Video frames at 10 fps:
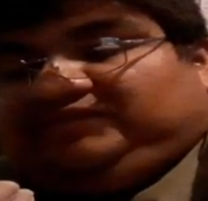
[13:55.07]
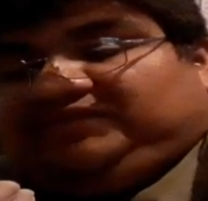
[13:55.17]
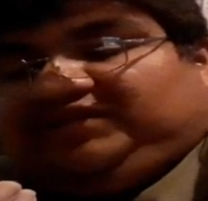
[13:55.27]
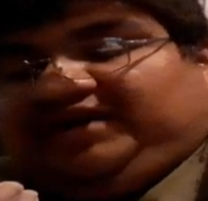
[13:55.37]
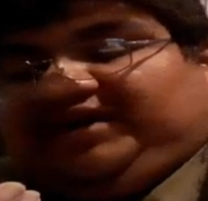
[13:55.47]

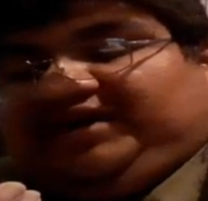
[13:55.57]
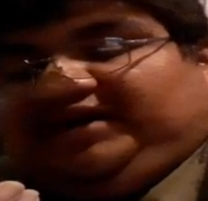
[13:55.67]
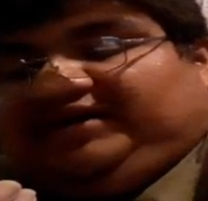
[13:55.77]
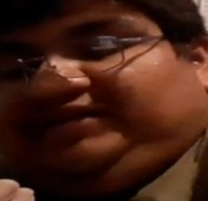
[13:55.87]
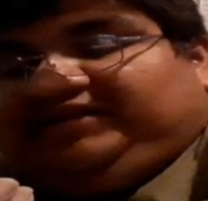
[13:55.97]

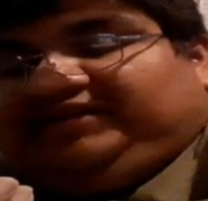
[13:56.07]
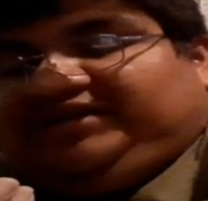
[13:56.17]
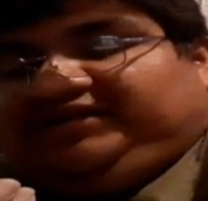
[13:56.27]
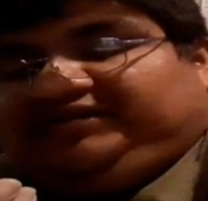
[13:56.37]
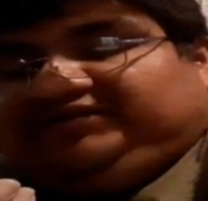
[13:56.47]
Golly,
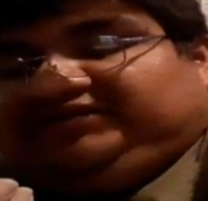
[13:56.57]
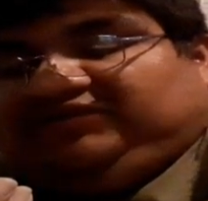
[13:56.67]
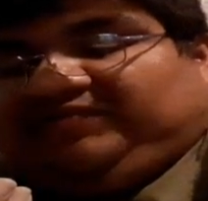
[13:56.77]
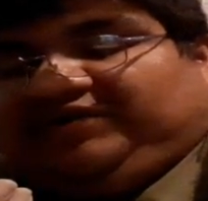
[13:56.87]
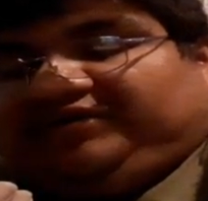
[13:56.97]
this
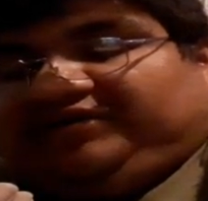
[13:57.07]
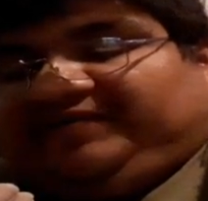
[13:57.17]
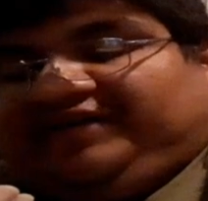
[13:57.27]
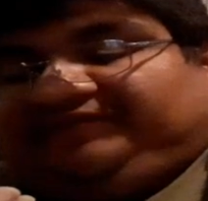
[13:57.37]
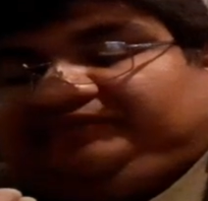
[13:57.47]
overpowered,
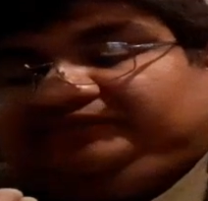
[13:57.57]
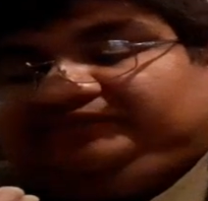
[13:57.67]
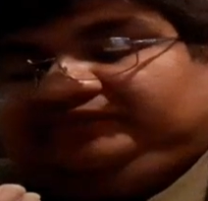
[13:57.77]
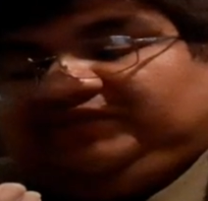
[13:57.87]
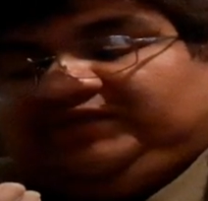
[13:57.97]
man.
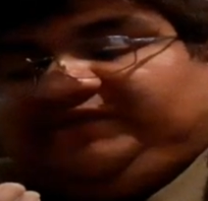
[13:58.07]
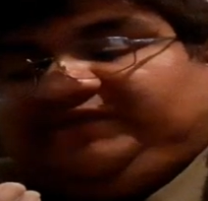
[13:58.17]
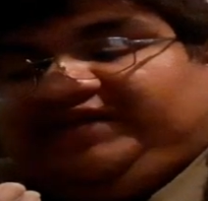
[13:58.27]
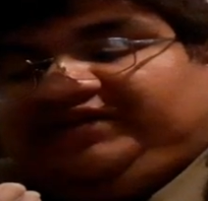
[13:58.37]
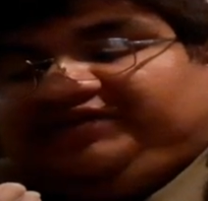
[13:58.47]

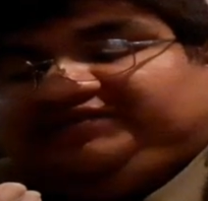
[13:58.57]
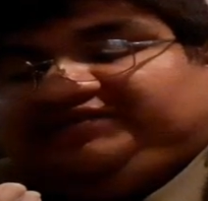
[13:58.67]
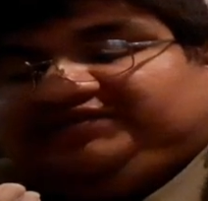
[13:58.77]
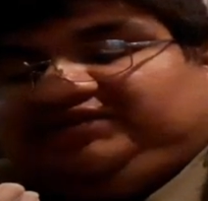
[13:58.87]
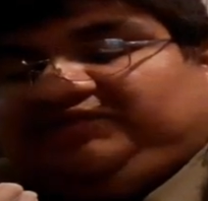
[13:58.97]
Vanguard
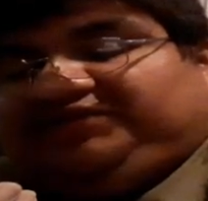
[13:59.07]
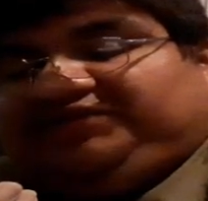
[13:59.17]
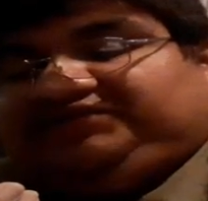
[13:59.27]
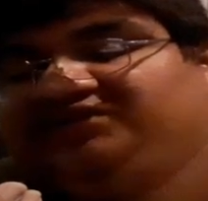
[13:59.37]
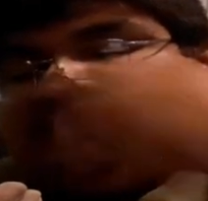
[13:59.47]
skill when this
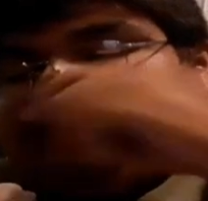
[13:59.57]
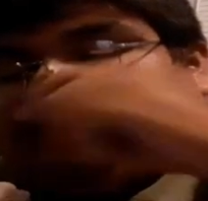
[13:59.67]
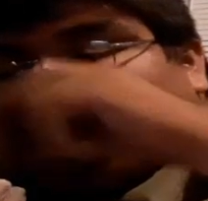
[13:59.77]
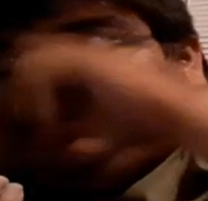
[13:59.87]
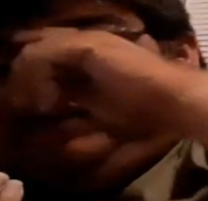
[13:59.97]
unit attacks.
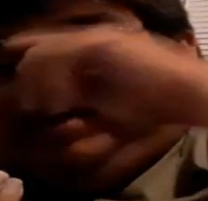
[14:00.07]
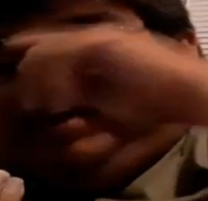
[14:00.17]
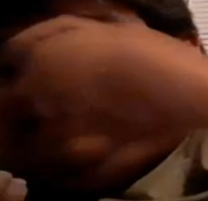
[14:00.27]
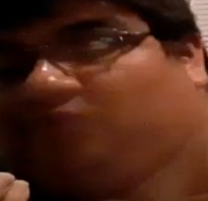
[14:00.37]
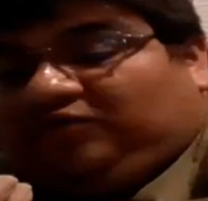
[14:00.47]
If you have
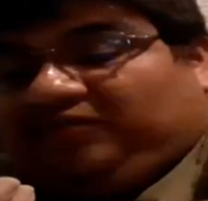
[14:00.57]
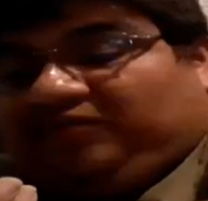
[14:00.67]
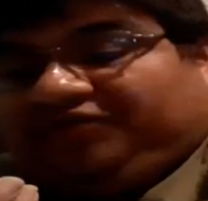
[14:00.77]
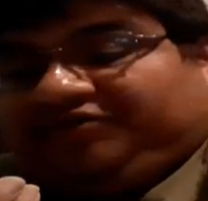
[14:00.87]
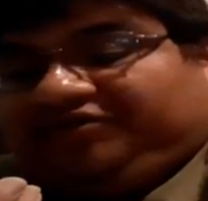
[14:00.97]
4 or more
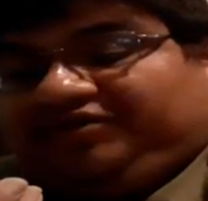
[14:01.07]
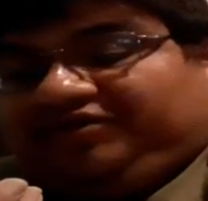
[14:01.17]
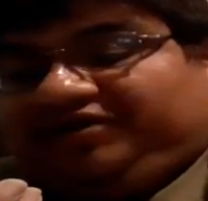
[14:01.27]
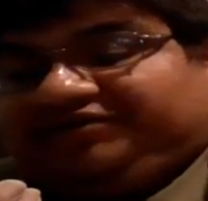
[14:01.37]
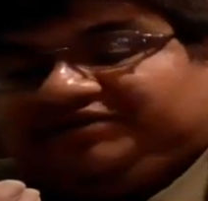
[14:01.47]

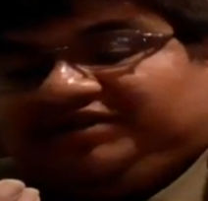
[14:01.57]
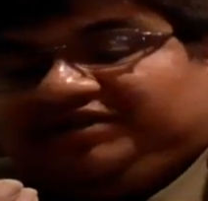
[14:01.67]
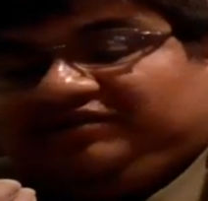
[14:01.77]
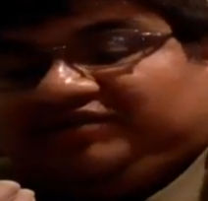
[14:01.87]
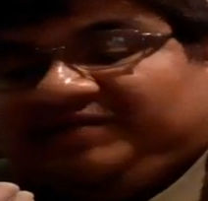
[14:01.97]
cards in
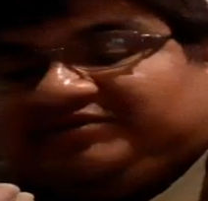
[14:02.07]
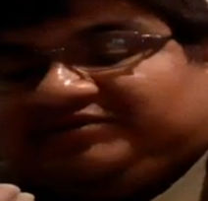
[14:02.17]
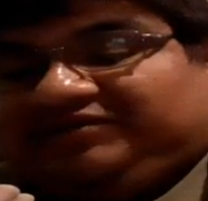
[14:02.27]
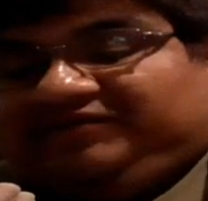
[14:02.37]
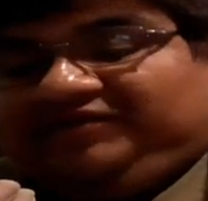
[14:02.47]
your damage
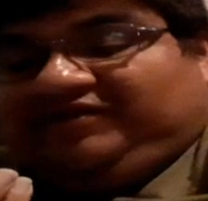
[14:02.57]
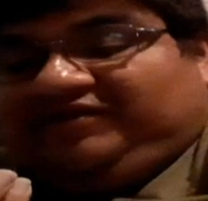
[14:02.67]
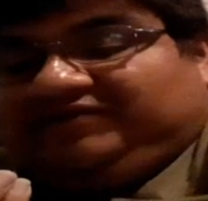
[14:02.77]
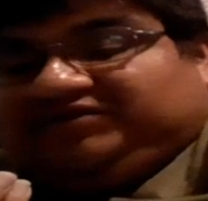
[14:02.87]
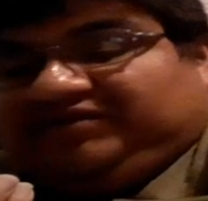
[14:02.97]
zone,
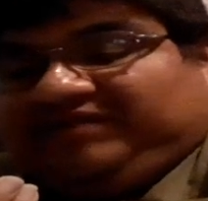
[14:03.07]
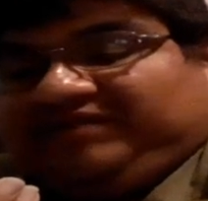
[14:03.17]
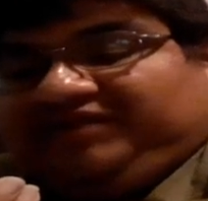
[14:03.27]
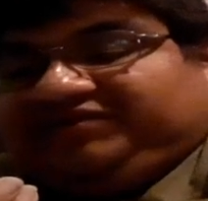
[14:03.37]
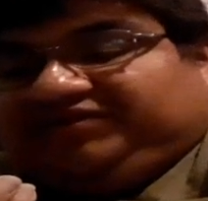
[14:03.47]
until the battle,
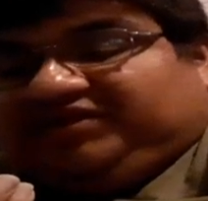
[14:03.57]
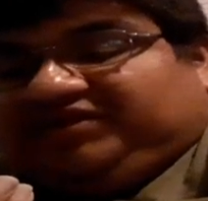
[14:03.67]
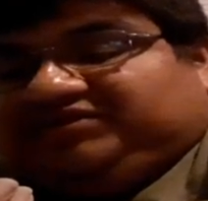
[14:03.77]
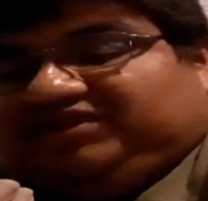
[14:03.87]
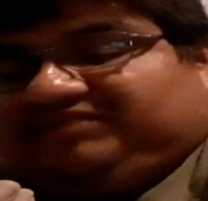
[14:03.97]
this unit gets
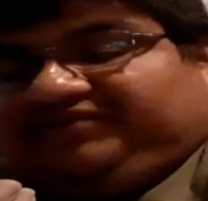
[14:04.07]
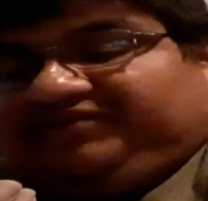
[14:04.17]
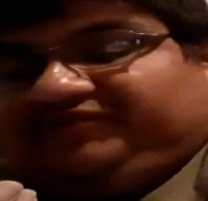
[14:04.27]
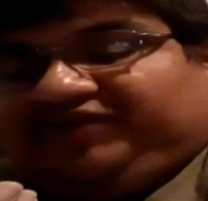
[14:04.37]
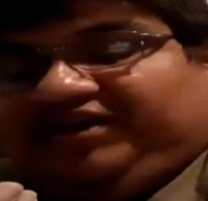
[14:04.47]
10
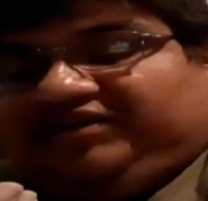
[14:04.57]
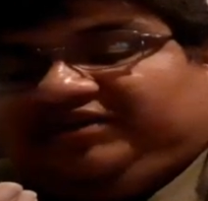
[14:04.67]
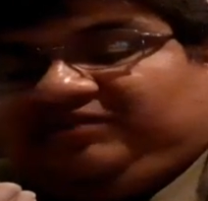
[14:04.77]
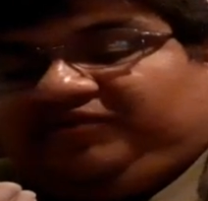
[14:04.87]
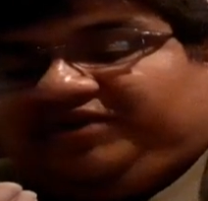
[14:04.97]
parts and your
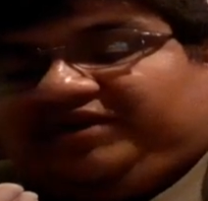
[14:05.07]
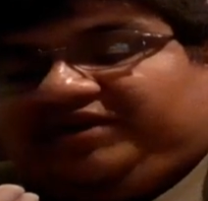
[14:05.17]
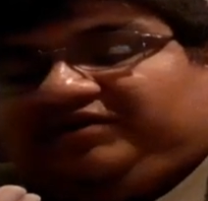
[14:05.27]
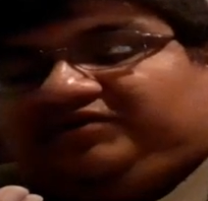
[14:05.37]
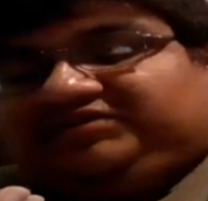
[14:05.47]
opponent cannot
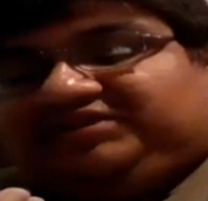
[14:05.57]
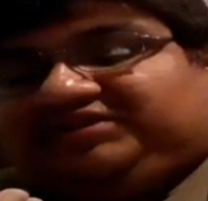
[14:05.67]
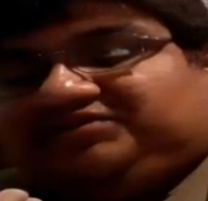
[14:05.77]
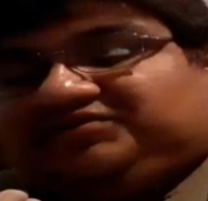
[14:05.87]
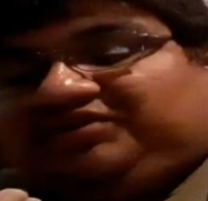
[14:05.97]
call
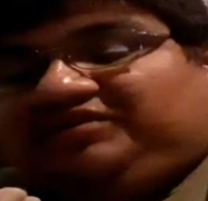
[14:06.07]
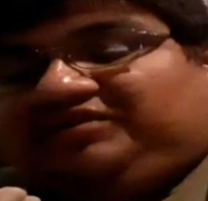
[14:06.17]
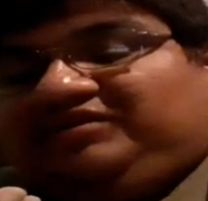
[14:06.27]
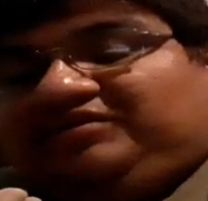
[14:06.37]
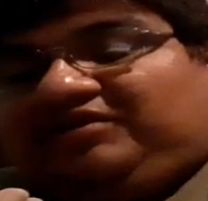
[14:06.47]
Sentinels or
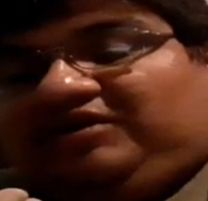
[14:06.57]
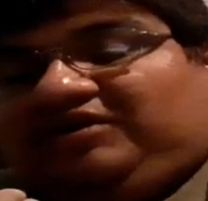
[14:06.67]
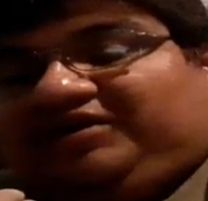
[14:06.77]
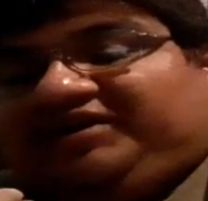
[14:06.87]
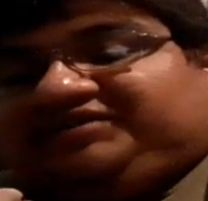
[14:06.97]

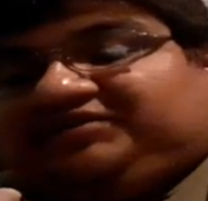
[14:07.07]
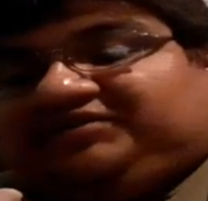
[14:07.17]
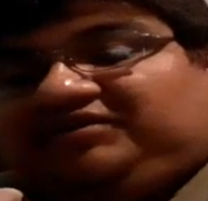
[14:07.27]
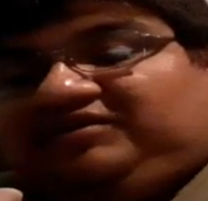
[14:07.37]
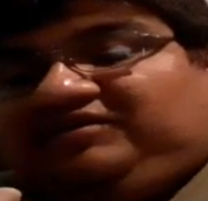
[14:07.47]
Guardians.
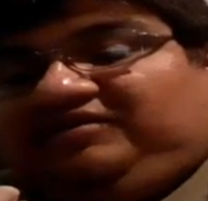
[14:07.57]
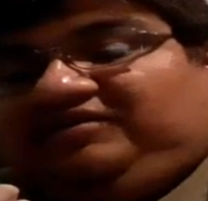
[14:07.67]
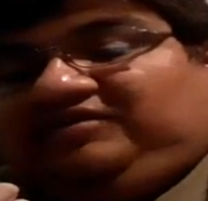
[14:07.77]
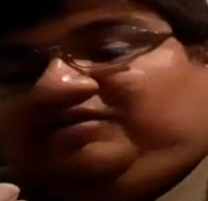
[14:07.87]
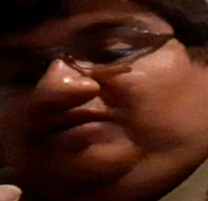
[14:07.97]

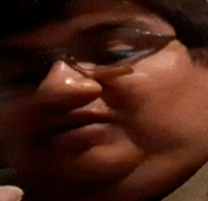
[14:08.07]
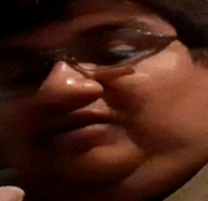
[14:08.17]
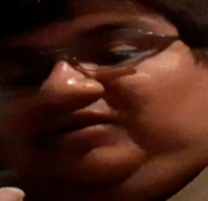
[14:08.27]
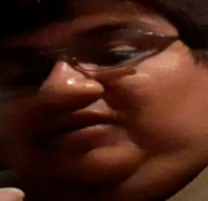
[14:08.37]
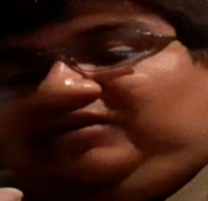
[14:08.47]

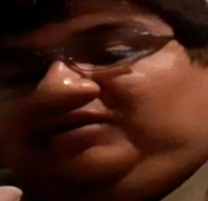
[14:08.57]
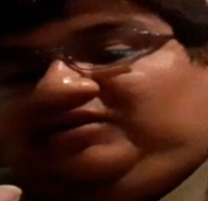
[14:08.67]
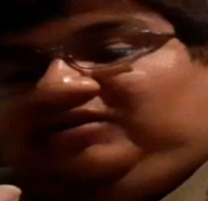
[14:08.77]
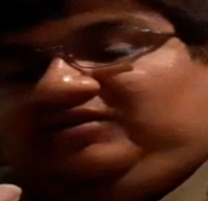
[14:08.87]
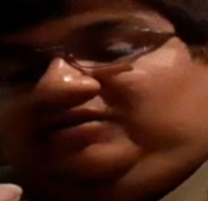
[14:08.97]

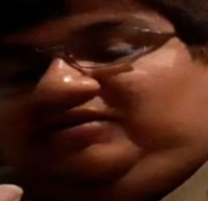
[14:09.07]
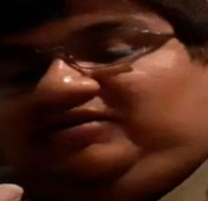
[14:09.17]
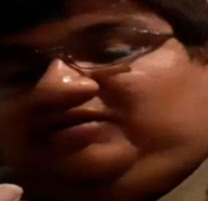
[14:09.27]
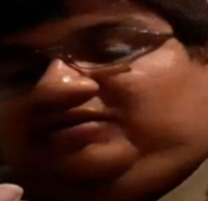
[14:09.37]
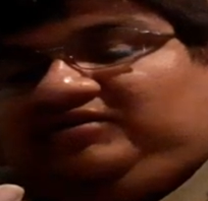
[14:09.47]

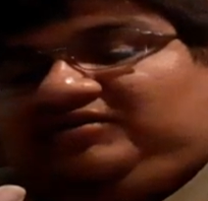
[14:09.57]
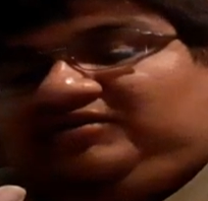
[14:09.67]
Oh,